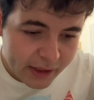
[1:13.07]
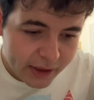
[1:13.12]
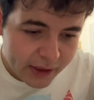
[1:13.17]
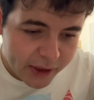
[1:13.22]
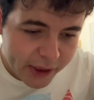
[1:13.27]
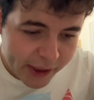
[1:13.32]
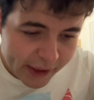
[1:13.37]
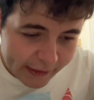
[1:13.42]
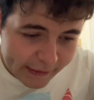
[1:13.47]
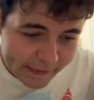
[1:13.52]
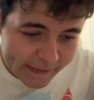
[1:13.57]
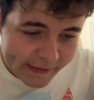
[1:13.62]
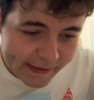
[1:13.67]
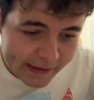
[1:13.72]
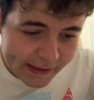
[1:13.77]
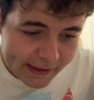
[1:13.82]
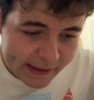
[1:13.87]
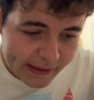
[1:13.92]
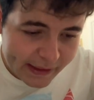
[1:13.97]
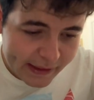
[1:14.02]

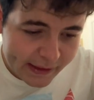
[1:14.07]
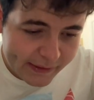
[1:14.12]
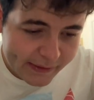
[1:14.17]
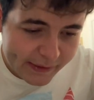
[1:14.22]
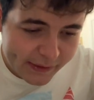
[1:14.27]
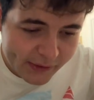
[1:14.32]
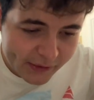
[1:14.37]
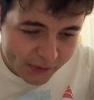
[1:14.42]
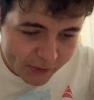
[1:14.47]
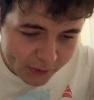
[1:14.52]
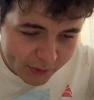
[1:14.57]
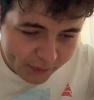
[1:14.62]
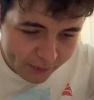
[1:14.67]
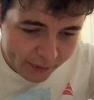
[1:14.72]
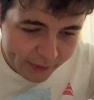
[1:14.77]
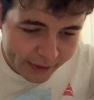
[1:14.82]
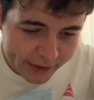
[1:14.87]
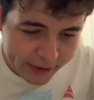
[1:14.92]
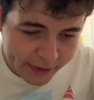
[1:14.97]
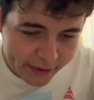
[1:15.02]
Jealousy is a
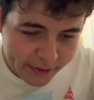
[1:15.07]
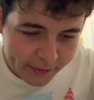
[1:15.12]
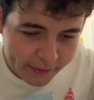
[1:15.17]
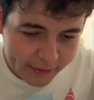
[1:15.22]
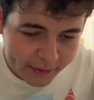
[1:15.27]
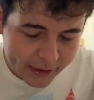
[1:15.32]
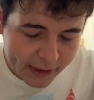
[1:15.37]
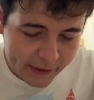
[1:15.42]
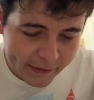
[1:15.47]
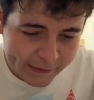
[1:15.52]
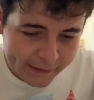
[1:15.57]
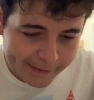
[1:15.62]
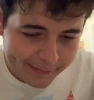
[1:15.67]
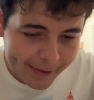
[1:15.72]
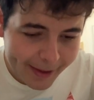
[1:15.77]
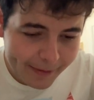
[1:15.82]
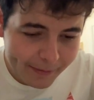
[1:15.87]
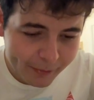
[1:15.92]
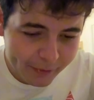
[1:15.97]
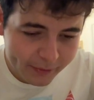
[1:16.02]
destroyer, causing
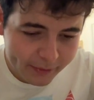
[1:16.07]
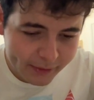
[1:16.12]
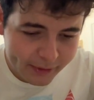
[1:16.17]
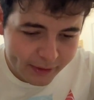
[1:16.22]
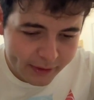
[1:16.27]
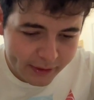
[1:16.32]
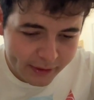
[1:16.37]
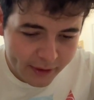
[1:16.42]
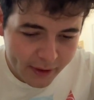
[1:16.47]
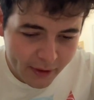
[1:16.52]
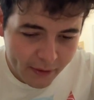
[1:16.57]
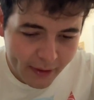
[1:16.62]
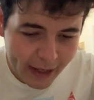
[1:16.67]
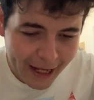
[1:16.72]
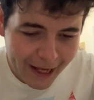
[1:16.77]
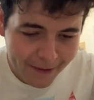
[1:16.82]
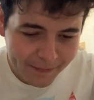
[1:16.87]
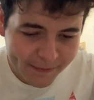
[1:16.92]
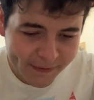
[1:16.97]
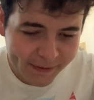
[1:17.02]
people to go
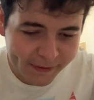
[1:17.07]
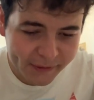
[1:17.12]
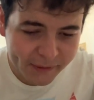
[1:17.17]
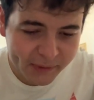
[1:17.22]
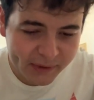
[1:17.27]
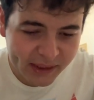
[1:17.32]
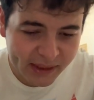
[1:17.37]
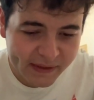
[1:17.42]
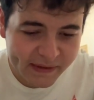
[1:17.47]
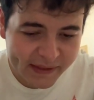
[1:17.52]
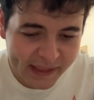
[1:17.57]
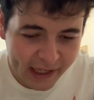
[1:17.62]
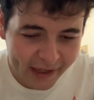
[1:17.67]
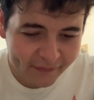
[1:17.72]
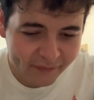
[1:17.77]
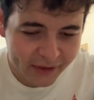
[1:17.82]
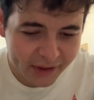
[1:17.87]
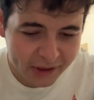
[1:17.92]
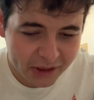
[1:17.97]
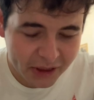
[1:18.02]
absolutely
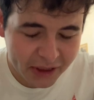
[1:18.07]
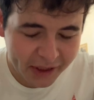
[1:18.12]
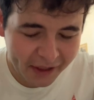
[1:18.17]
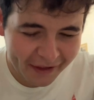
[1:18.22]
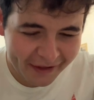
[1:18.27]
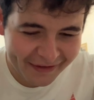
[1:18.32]
savage.